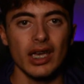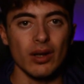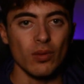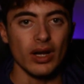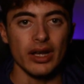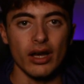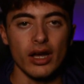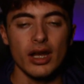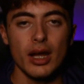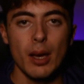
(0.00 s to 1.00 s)
and
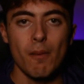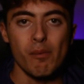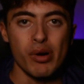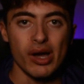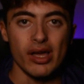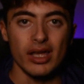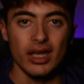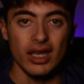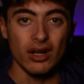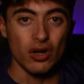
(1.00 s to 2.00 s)
whatnot, but
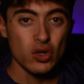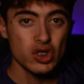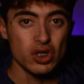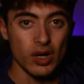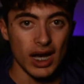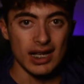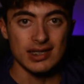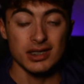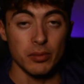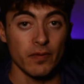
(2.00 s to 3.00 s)
it also
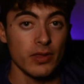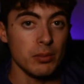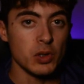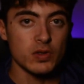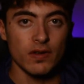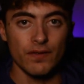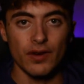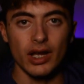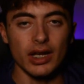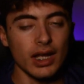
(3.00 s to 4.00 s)
has some of the most
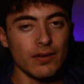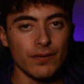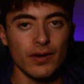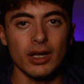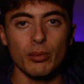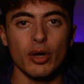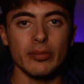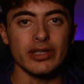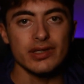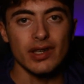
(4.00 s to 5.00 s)
fun and funny
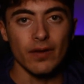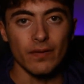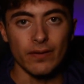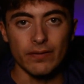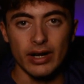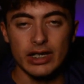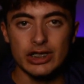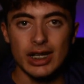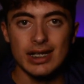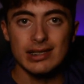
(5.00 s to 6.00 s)
moments of the
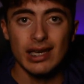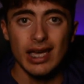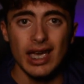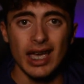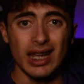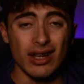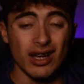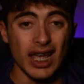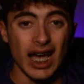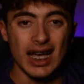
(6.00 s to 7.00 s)
franchise, and
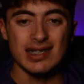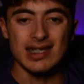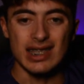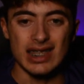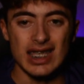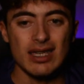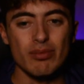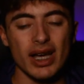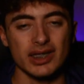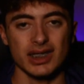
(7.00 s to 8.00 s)
it has the
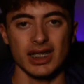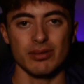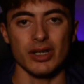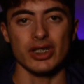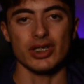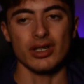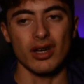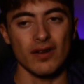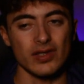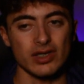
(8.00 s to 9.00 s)
best animation,
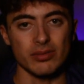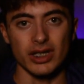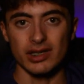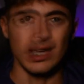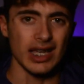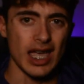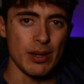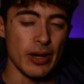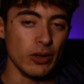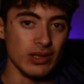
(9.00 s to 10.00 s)
obviously because it
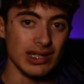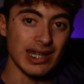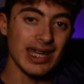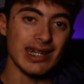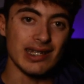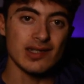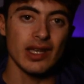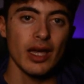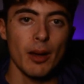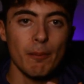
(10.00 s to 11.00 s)
came out the
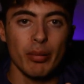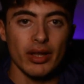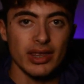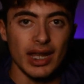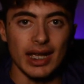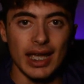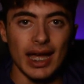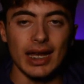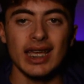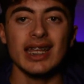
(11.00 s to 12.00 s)
latest, but then
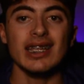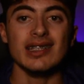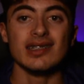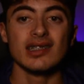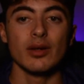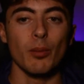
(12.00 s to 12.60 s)
again, it is